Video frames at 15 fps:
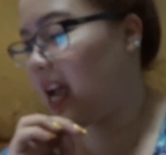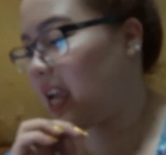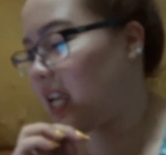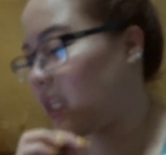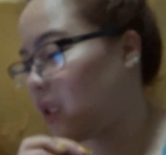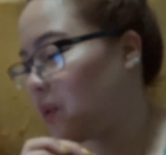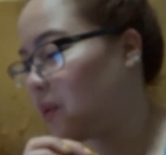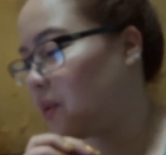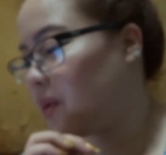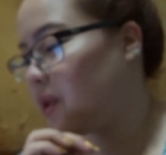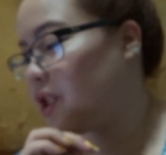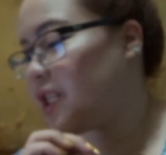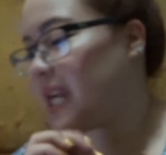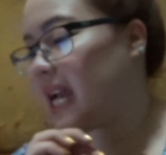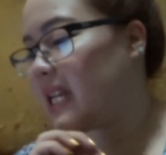hi
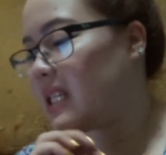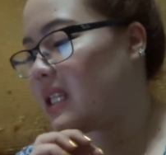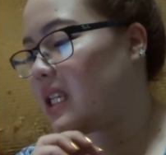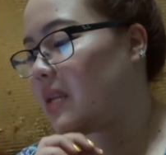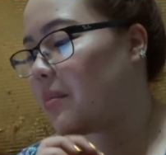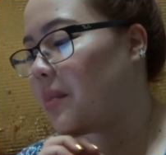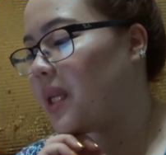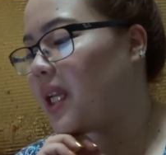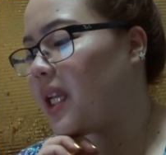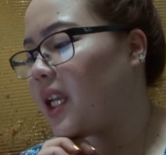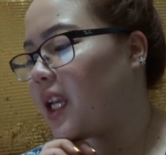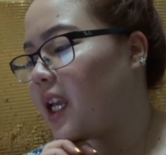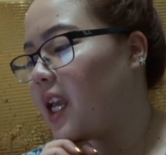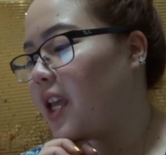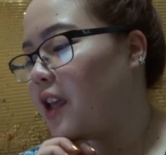to Jessie
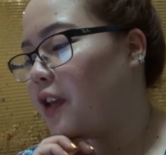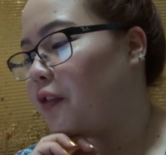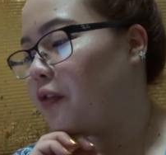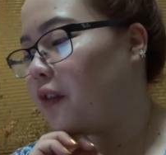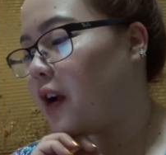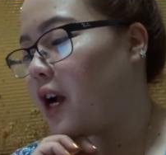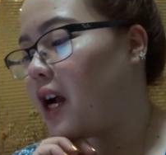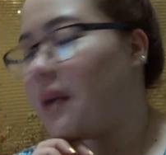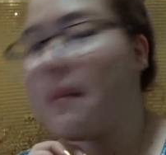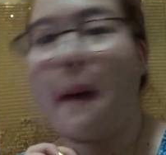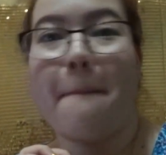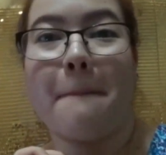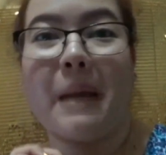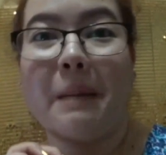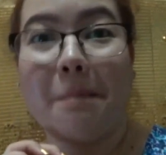B.
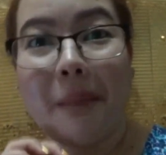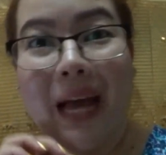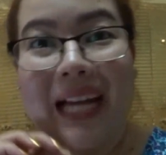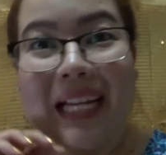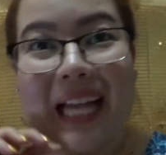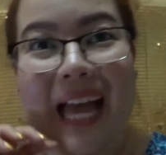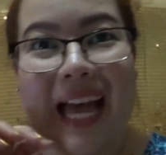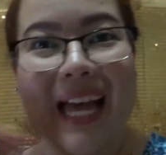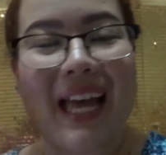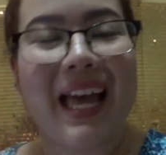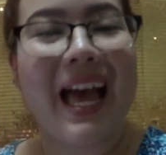from Pampanga.